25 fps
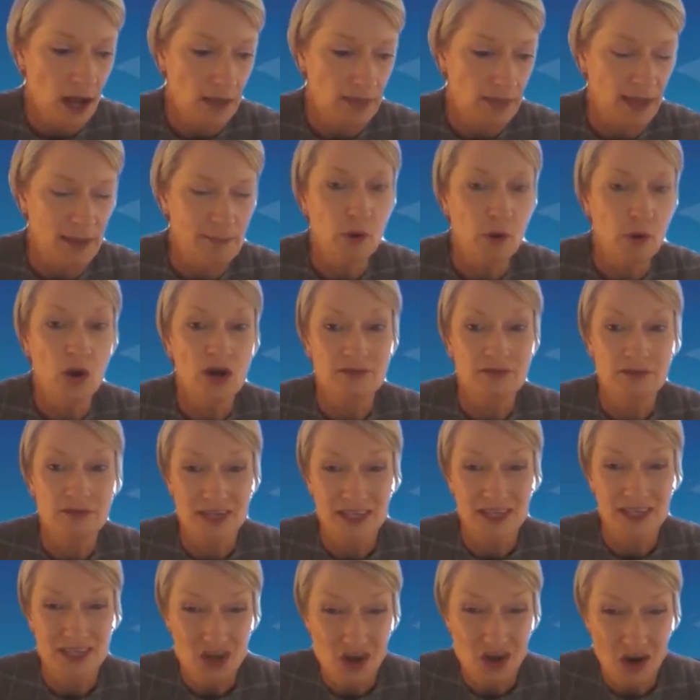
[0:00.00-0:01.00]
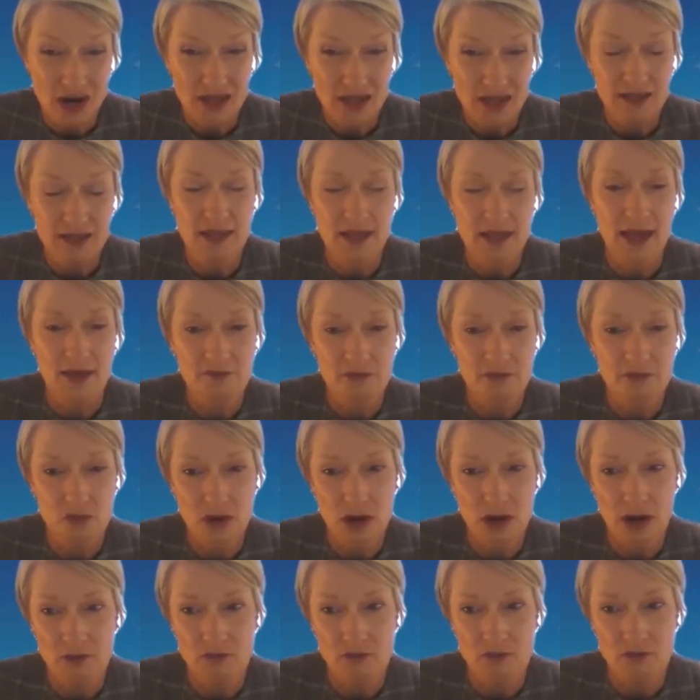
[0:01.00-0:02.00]
They bind very tightly. They have
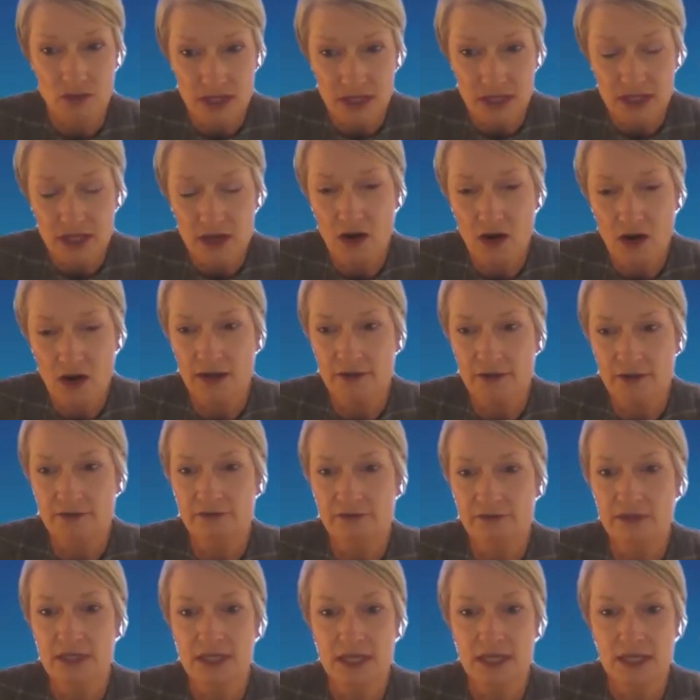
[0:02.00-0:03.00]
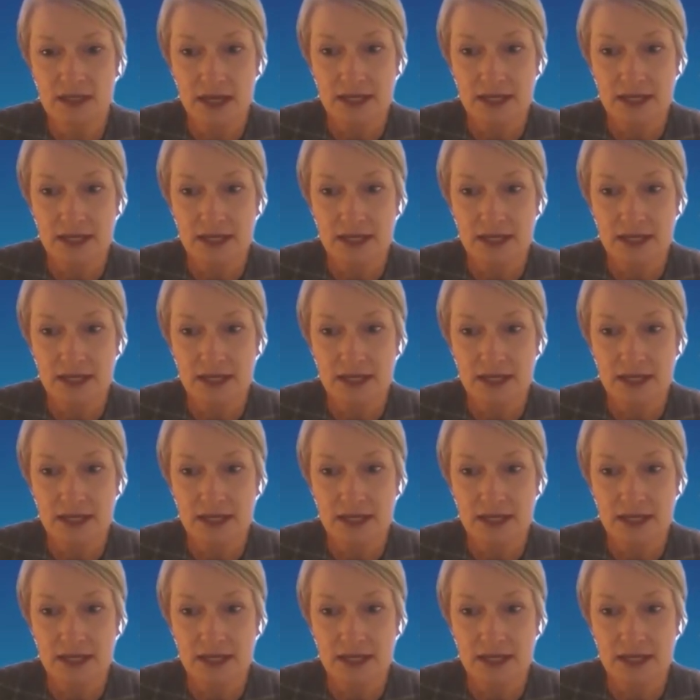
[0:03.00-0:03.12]
a really high affinity.